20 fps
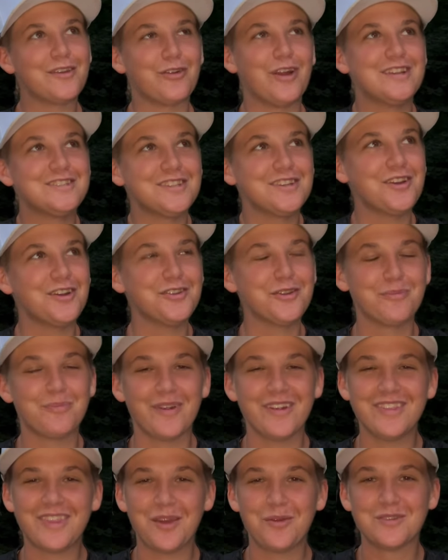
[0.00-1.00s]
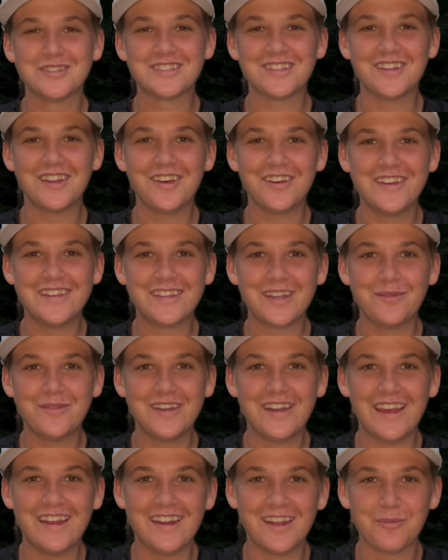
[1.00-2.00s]
racing on your birthday was a little
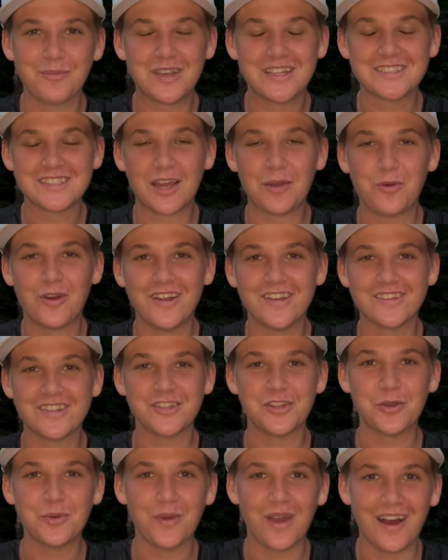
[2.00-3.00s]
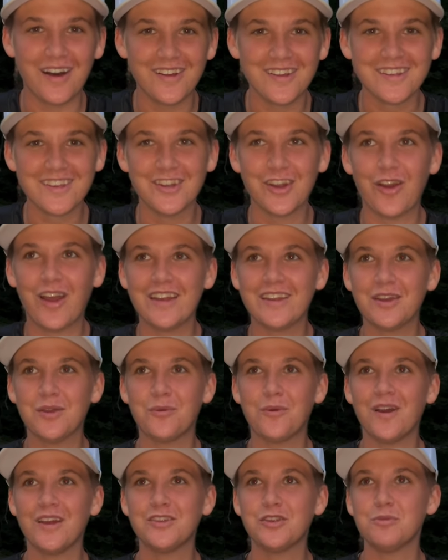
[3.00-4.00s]
intimidating because I wanted to do well. You know, I didn't
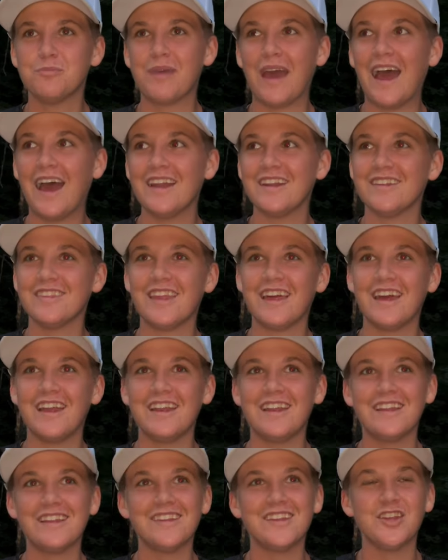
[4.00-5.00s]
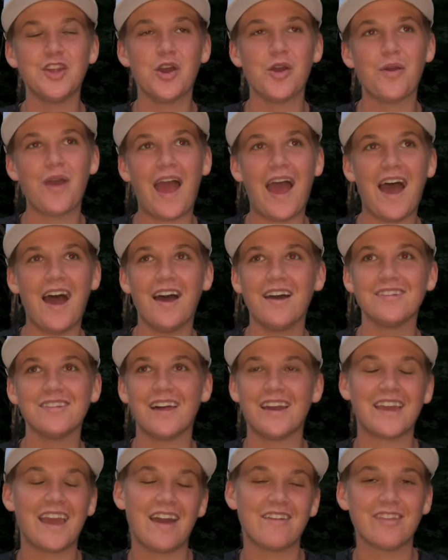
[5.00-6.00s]
want to do bad and then, you know, have
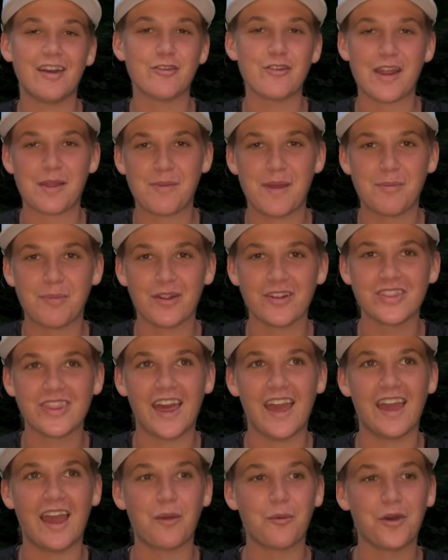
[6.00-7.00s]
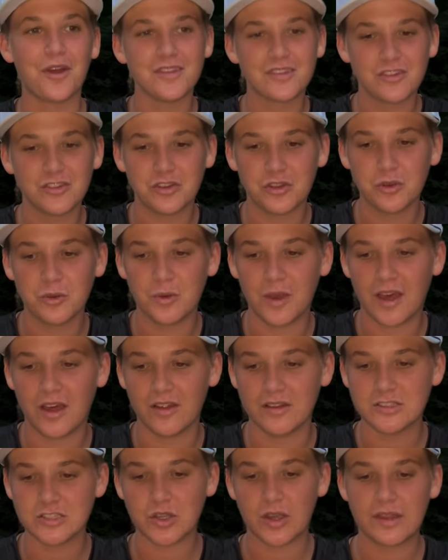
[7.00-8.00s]
like have that wreck my birthday. I wanted to do well.
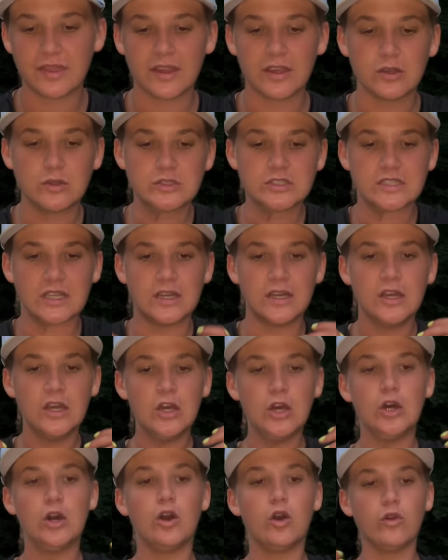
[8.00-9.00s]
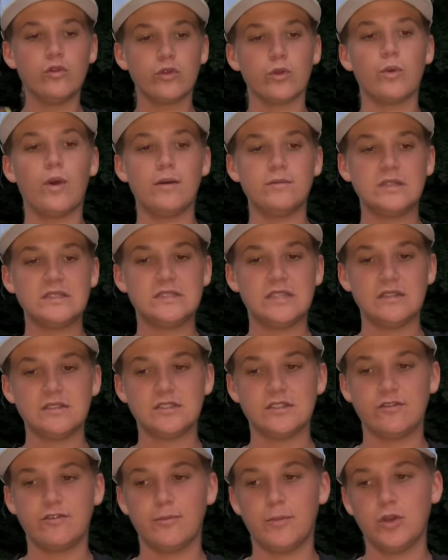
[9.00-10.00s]
And so I think it was a overwhelming sense
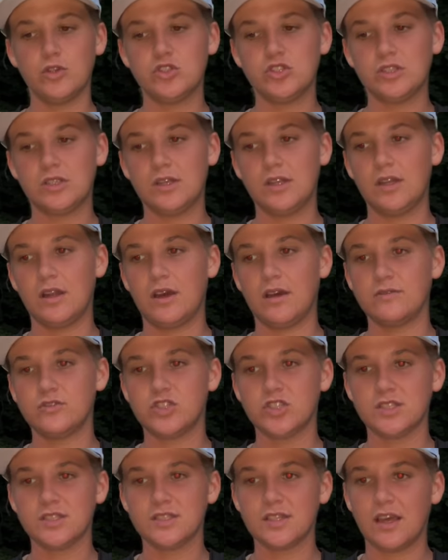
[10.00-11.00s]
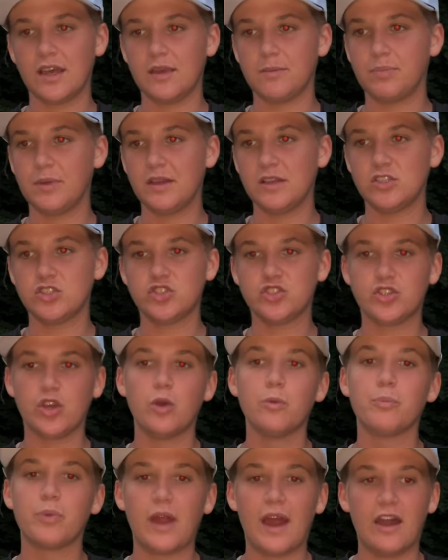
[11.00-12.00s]
of emotion of just like being
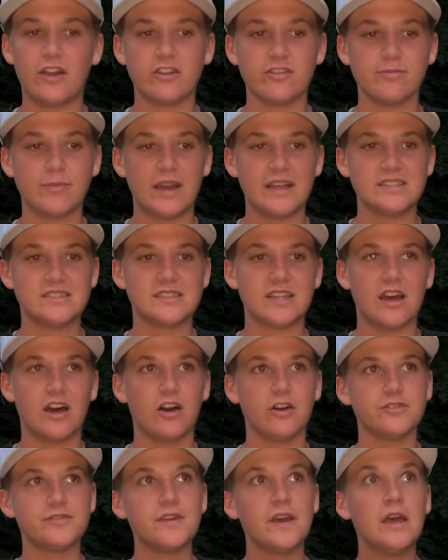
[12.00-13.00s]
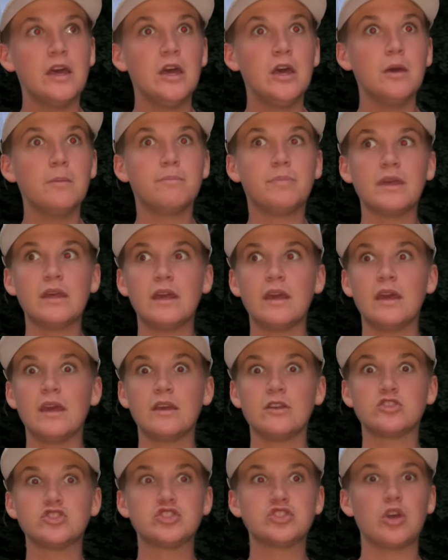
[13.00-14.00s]
so proud of myself,
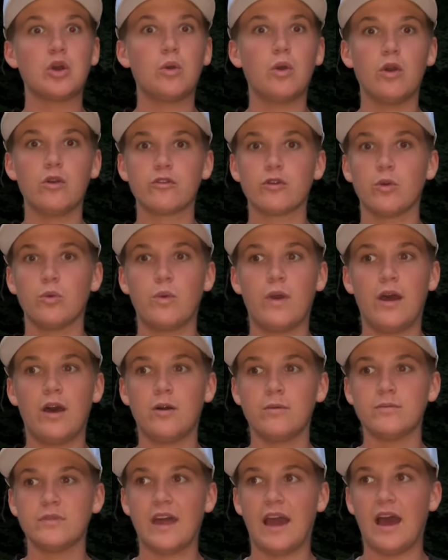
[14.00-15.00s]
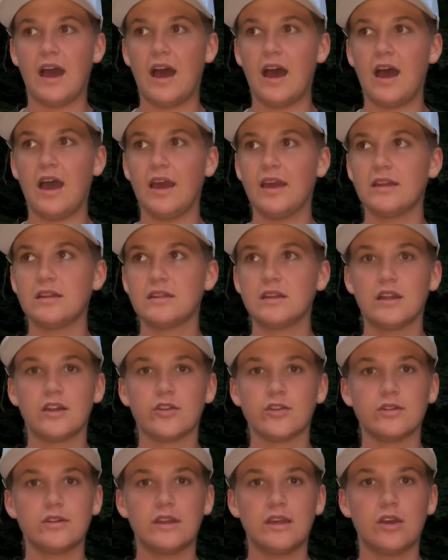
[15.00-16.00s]
being so overwhelmed that I
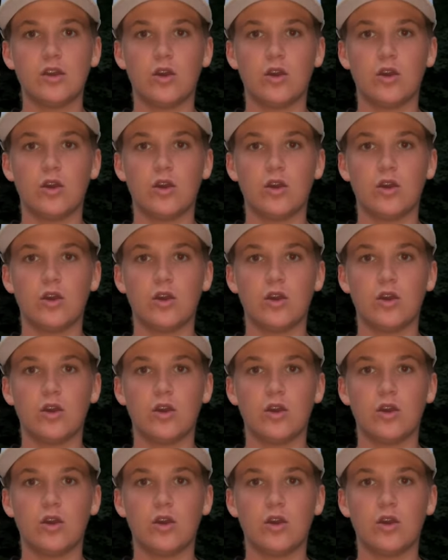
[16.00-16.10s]
literally